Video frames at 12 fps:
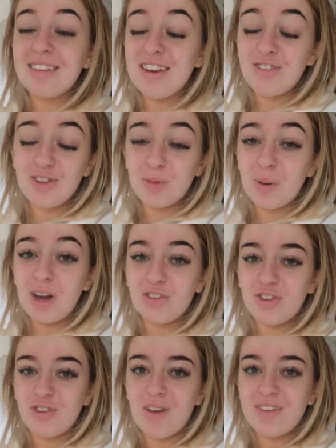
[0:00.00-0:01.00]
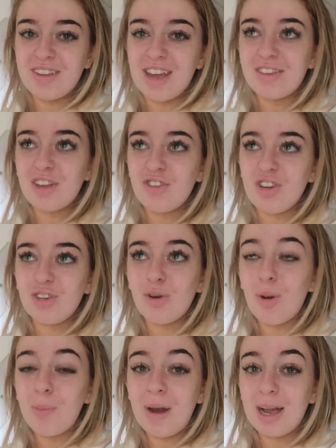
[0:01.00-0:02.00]
Tanisha just passed the driving test and she's
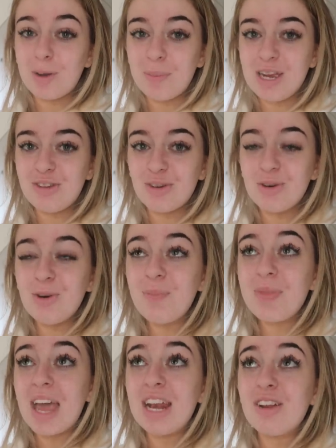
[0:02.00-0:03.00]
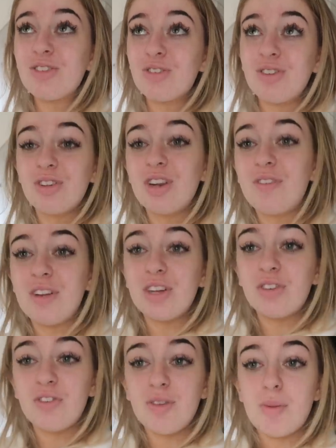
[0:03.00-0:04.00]
got a black Beetle, and it's so lovely
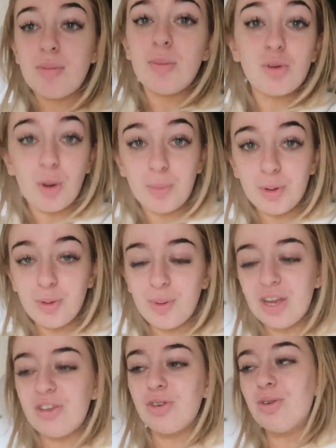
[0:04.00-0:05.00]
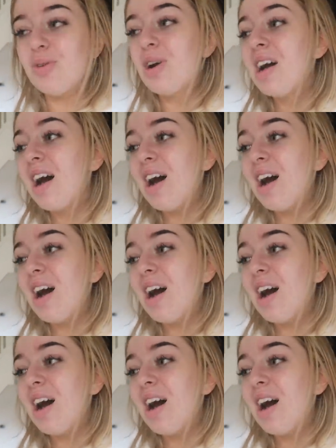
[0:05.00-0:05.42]
because obviously my mum's got a blue Beetle.